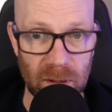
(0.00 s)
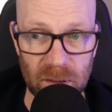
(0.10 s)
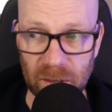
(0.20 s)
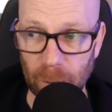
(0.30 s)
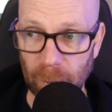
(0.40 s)

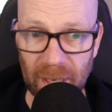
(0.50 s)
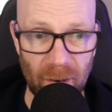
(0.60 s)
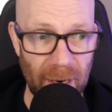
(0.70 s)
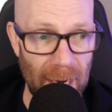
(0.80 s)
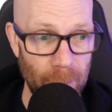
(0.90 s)
So here
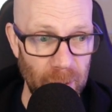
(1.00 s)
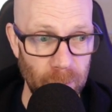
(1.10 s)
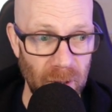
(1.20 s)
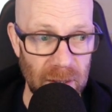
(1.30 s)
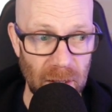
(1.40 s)
I am in
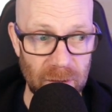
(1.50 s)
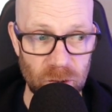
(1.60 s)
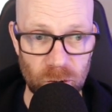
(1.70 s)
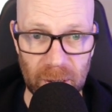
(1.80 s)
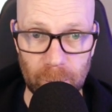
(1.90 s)
my live
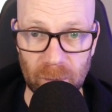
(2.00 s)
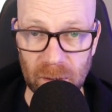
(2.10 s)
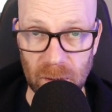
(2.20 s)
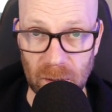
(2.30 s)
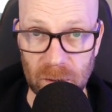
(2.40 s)
stream
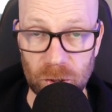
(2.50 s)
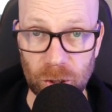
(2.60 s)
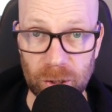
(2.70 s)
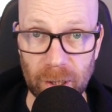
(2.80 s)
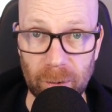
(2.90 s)

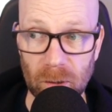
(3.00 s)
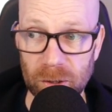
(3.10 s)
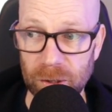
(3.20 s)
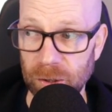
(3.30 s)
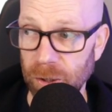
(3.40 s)
studio
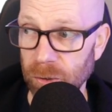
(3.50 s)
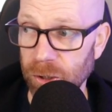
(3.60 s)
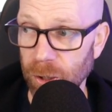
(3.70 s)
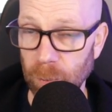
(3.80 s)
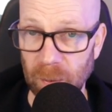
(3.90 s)
on
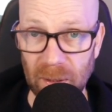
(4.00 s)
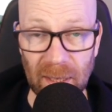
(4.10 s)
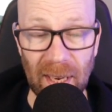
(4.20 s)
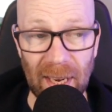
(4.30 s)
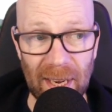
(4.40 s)
YouTube.
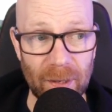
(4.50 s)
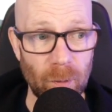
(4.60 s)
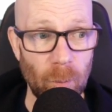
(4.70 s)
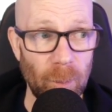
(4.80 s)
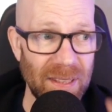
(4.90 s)
And
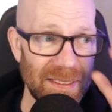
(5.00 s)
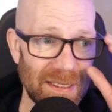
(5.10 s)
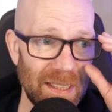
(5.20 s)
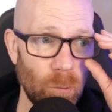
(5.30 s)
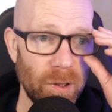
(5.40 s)

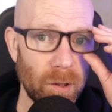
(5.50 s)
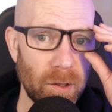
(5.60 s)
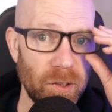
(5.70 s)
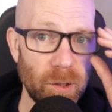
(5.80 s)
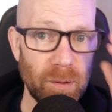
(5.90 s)
basically what you're going
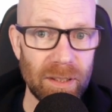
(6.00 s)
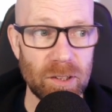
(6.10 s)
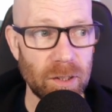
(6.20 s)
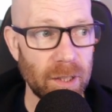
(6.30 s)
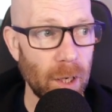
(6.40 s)
to do is
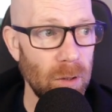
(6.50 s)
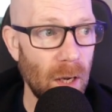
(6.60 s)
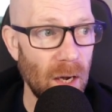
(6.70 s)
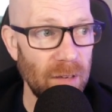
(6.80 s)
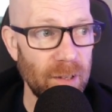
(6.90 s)
you're going to go
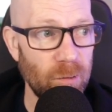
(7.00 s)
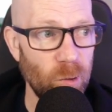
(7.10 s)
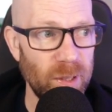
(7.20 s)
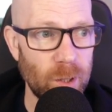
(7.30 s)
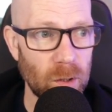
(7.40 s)
live. Now, I've
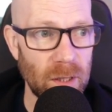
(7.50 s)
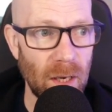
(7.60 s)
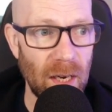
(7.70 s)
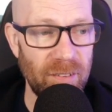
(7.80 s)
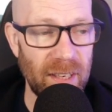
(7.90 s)
already gone
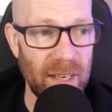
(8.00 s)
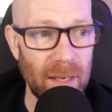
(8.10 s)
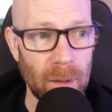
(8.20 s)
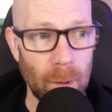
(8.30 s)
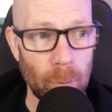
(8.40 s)
live here.
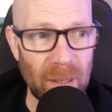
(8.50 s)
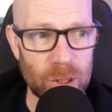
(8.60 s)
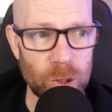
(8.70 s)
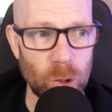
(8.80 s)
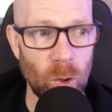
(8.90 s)
Make
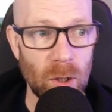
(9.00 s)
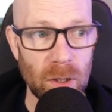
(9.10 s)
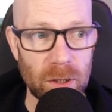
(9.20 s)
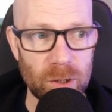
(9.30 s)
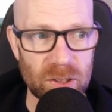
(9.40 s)
sure
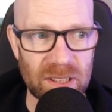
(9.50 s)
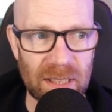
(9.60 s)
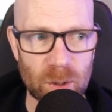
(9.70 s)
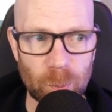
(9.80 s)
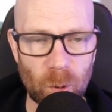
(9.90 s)
you're
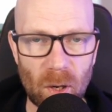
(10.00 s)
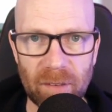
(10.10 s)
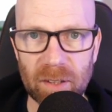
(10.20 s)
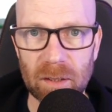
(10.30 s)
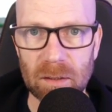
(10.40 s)
set to
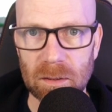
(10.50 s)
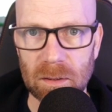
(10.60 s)
private.